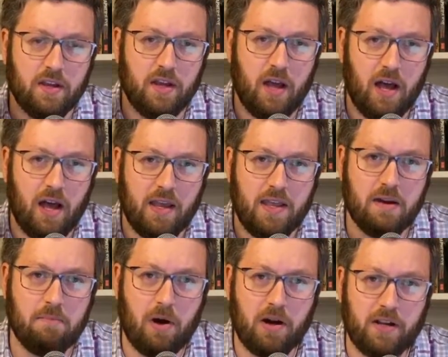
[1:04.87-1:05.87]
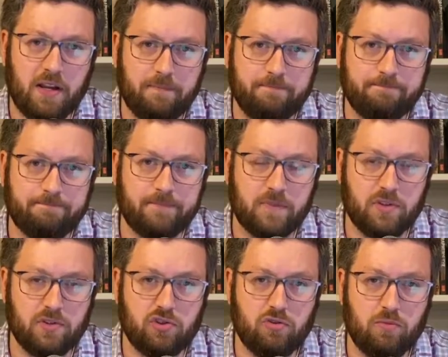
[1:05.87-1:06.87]
Uh, in a market,
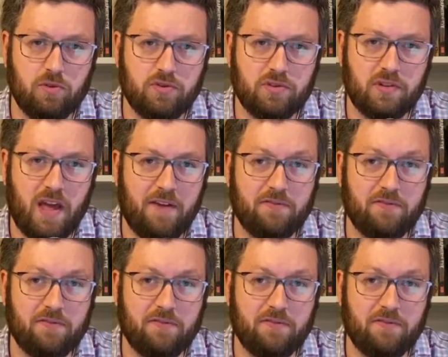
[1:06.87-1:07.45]
consumers have